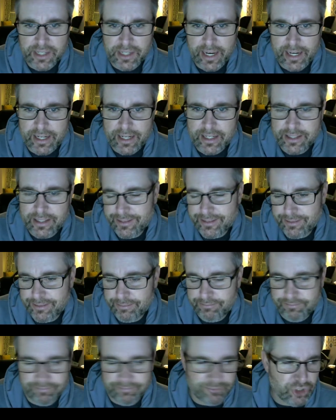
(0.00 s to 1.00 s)
a
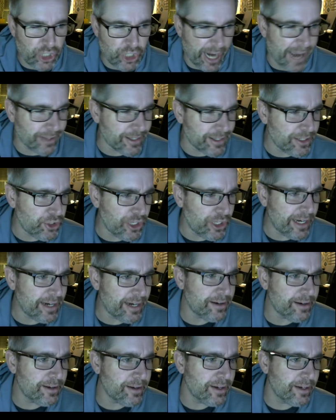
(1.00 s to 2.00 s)

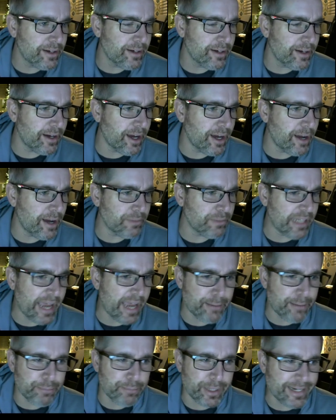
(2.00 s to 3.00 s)
challenging
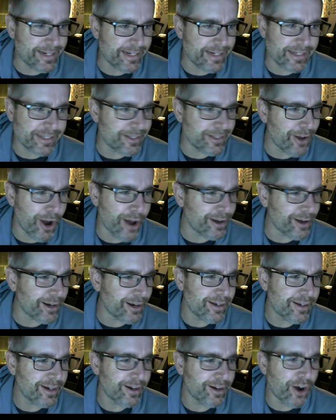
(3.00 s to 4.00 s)
lab, but it is not
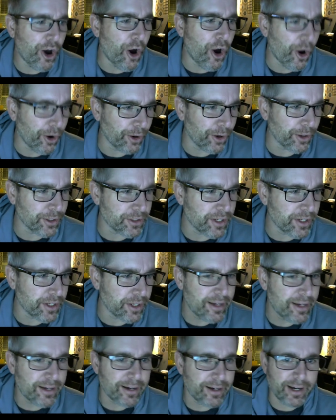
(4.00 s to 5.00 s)
hard.
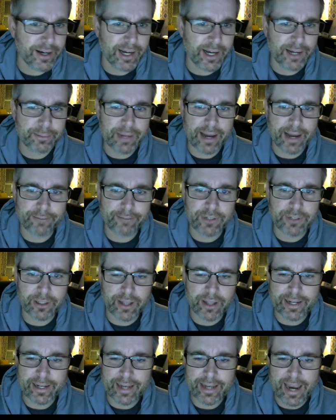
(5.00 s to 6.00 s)
I feel
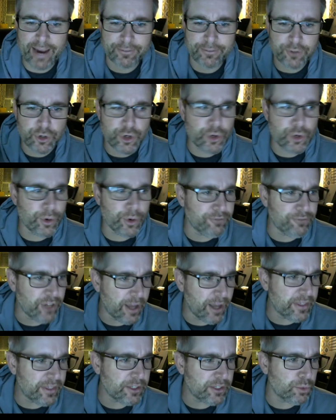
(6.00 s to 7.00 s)
like after you have
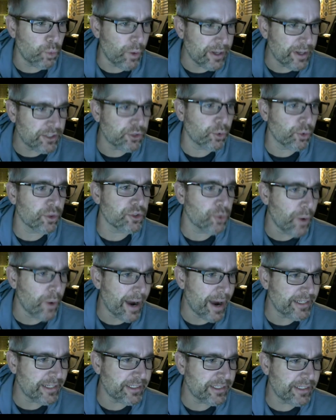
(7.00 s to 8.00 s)
done this once or
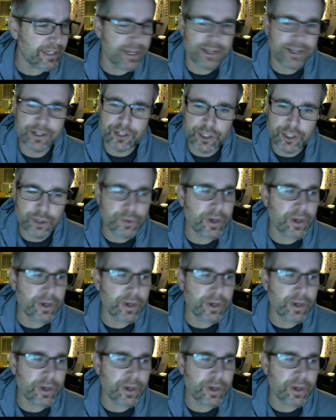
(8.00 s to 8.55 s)
twice, you